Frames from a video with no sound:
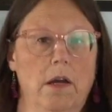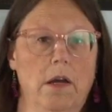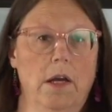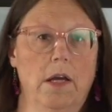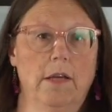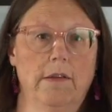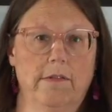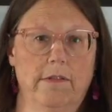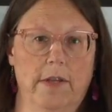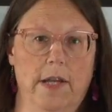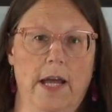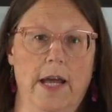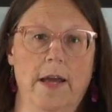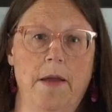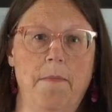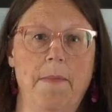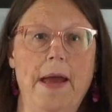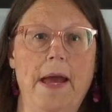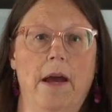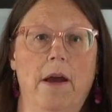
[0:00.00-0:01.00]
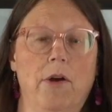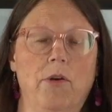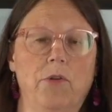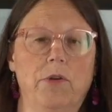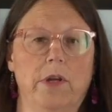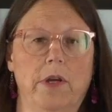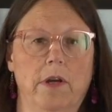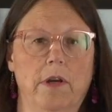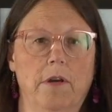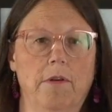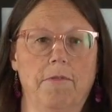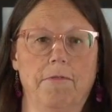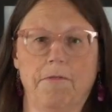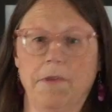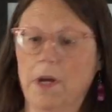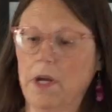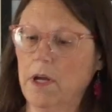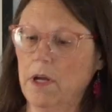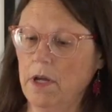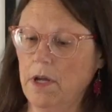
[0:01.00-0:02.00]
a slime out
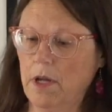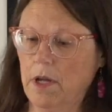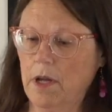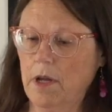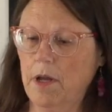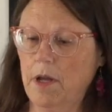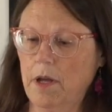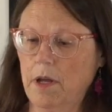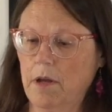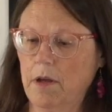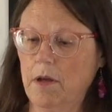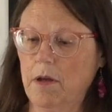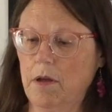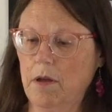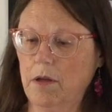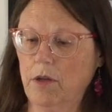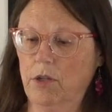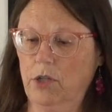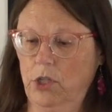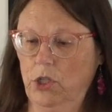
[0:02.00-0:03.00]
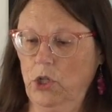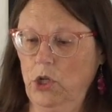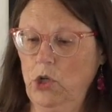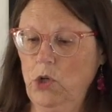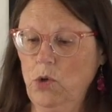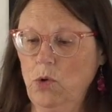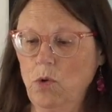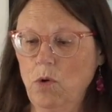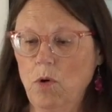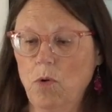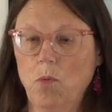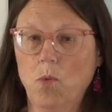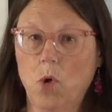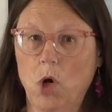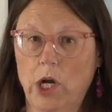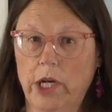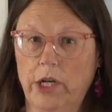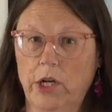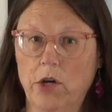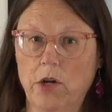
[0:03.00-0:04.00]
of glue,
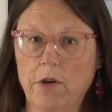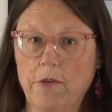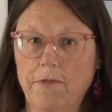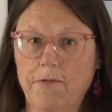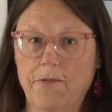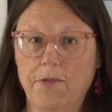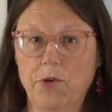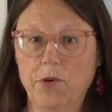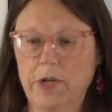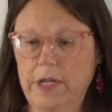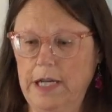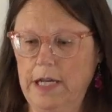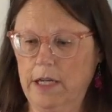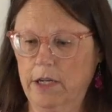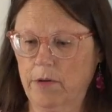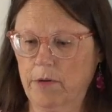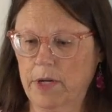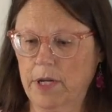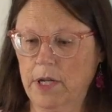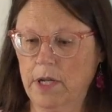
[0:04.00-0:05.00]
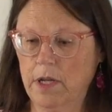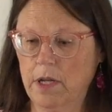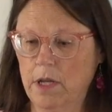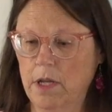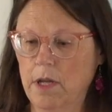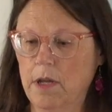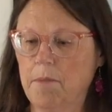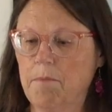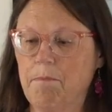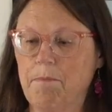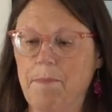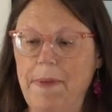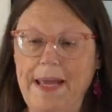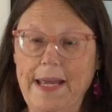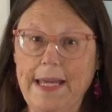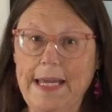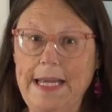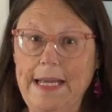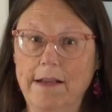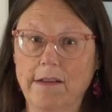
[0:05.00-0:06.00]
water, food coloring,
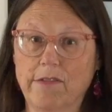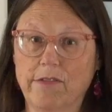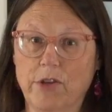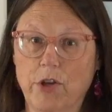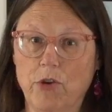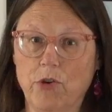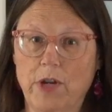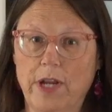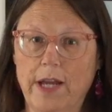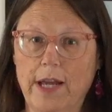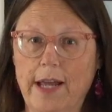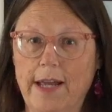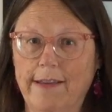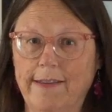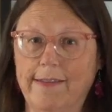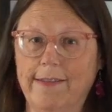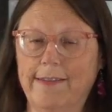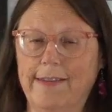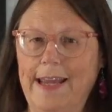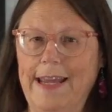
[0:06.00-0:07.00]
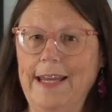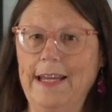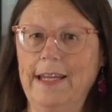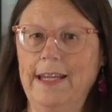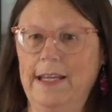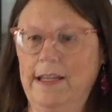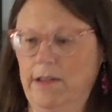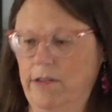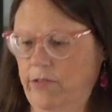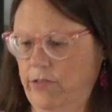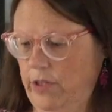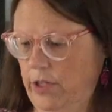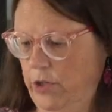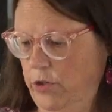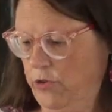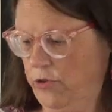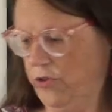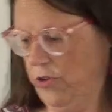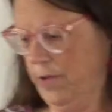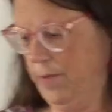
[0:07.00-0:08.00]
baking soda, and saline
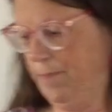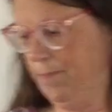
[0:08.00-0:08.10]
solution.